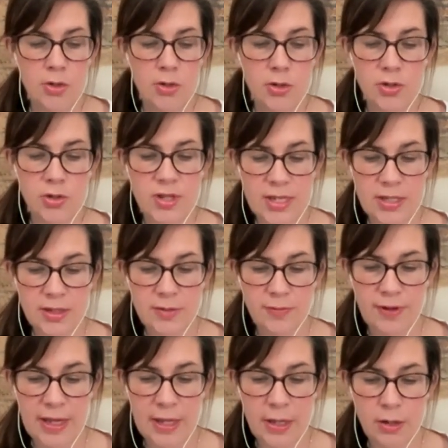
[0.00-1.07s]
Does this
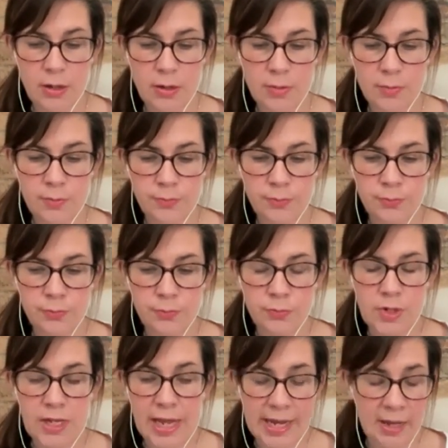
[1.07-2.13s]
feel
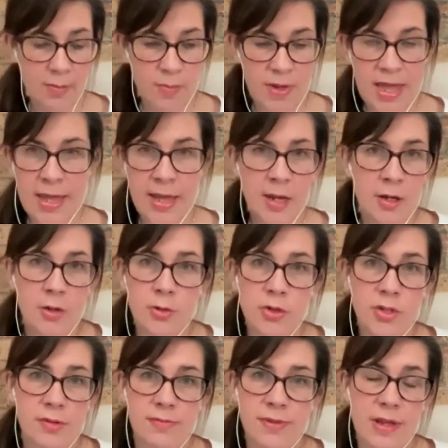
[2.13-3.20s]
like me?
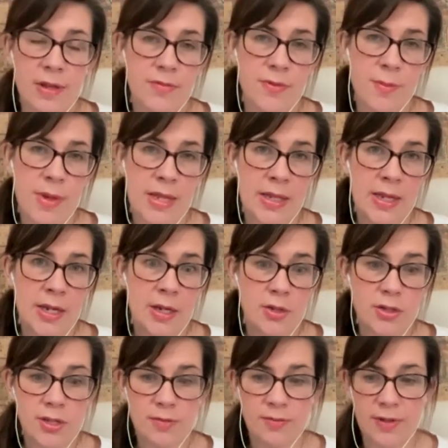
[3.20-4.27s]
Does it feel familiar?
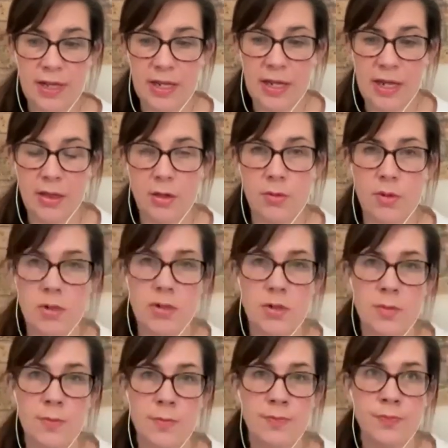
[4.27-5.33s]
Does it feel like there are
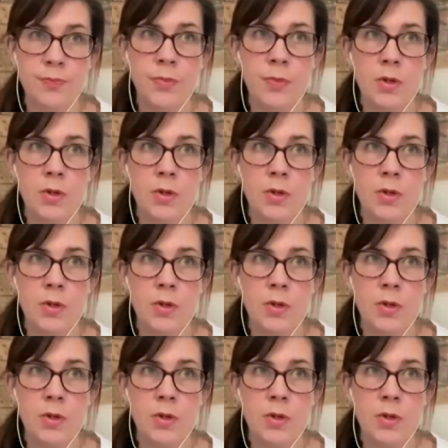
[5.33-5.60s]
some